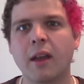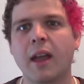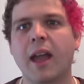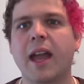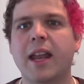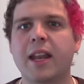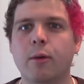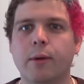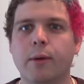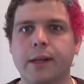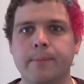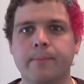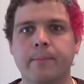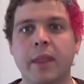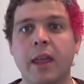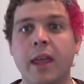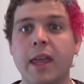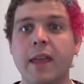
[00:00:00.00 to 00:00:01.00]
Anyway,
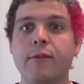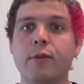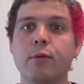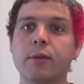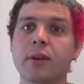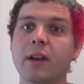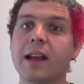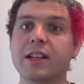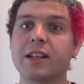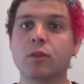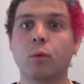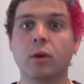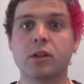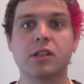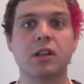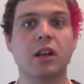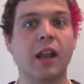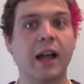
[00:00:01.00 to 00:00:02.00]
if you would like to
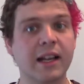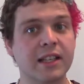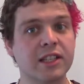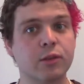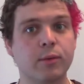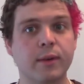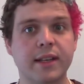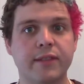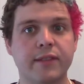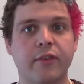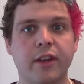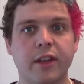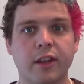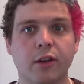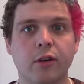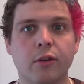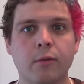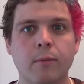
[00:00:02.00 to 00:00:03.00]
watch last week's
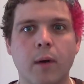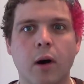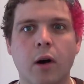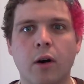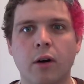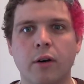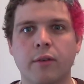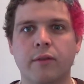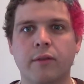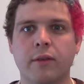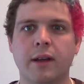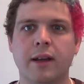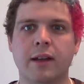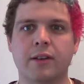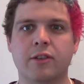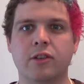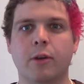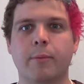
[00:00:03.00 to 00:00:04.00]
video on
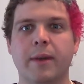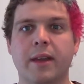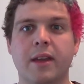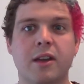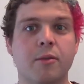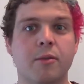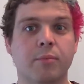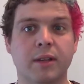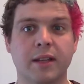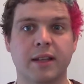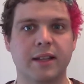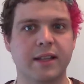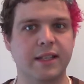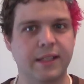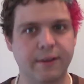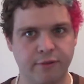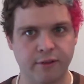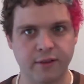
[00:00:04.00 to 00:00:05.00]
a topic completely
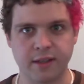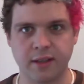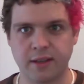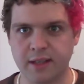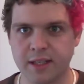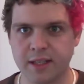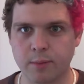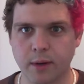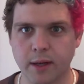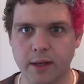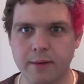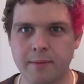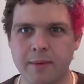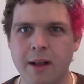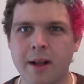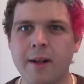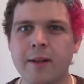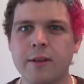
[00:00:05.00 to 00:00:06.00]
different to this
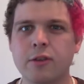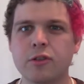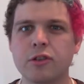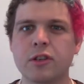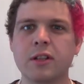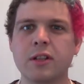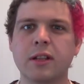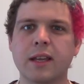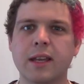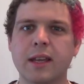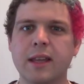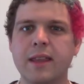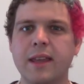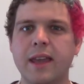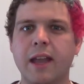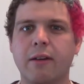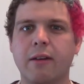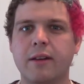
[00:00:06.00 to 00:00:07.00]
one, you should click in
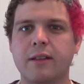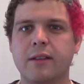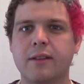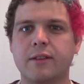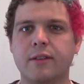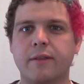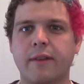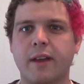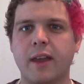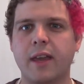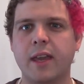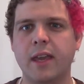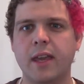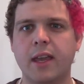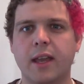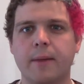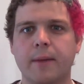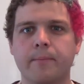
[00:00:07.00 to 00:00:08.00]
the area that is over
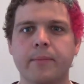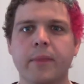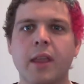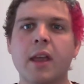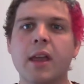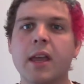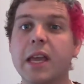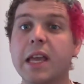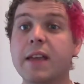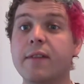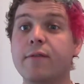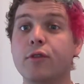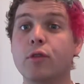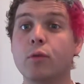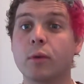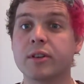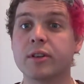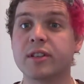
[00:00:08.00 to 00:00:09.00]
here. If
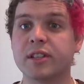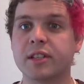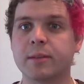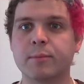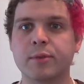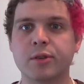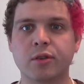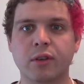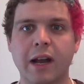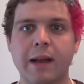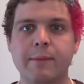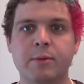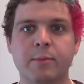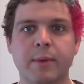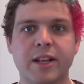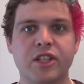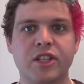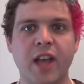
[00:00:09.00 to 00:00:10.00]
you want to subscribe to
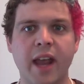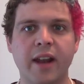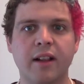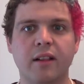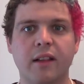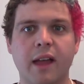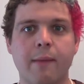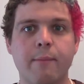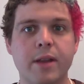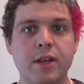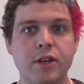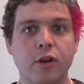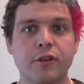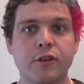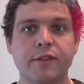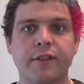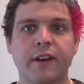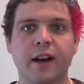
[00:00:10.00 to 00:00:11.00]
my channel and be
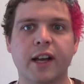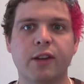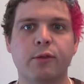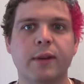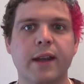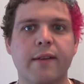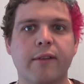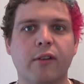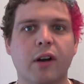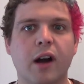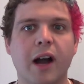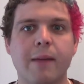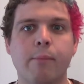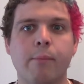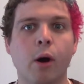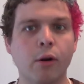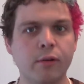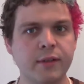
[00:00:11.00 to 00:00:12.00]
notified whenever I
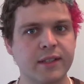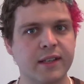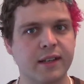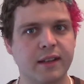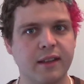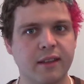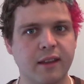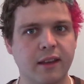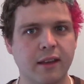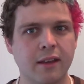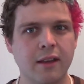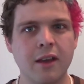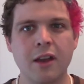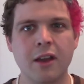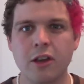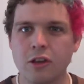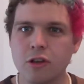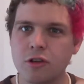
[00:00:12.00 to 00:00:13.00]
post anything,
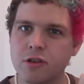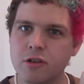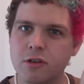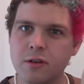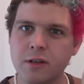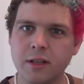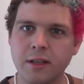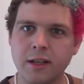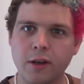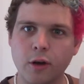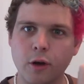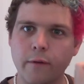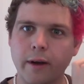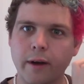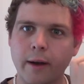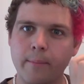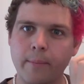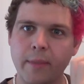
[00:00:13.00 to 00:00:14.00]
you should click
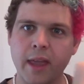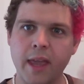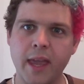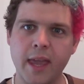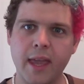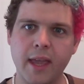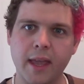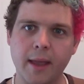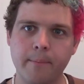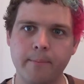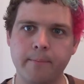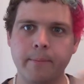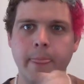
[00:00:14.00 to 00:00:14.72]
over here.